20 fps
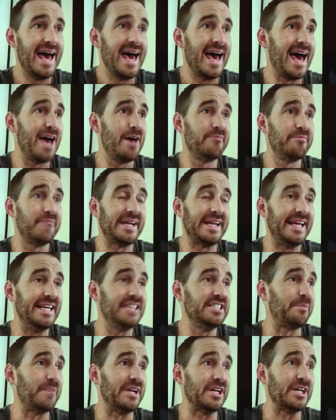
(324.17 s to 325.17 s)
Um, but
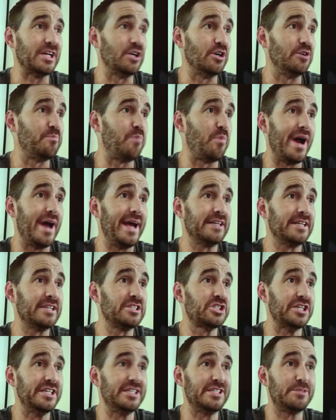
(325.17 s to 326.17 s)
he's been a good boy, and
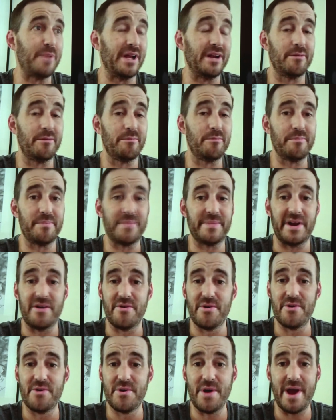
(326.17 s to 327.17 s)
she's been been
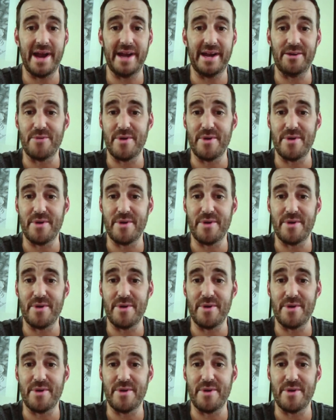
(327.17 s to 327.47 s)
really,